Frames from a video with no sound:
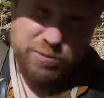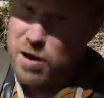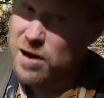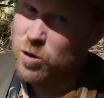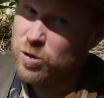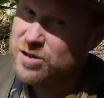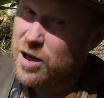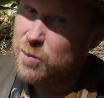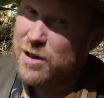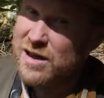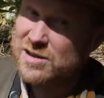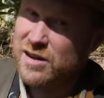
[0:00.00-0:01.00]
might also
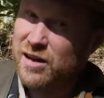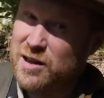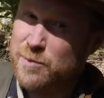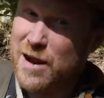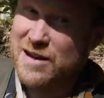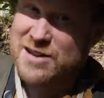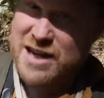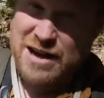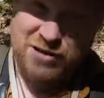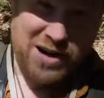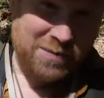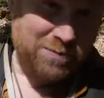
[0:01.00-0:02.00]
be a
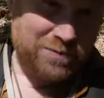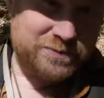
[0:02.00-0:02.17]
cyanobacterium,